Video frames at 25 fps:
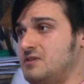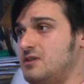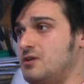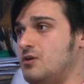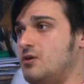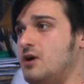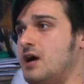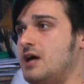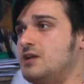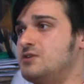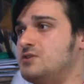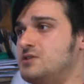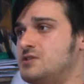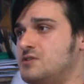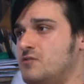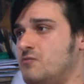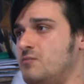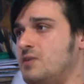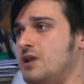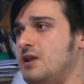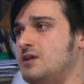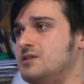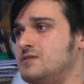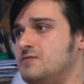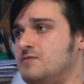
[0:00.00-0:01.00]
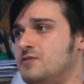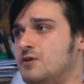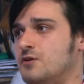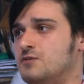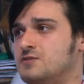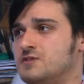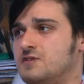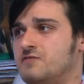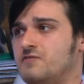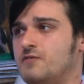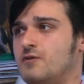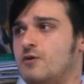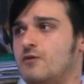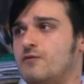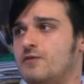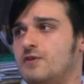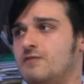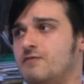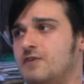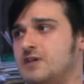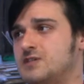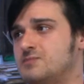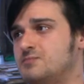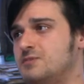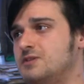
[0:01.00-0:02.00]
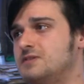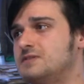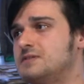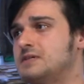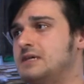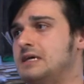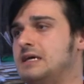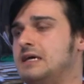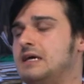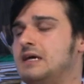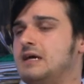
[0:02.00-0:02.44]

you know, hundreds of millions of dollars of investment.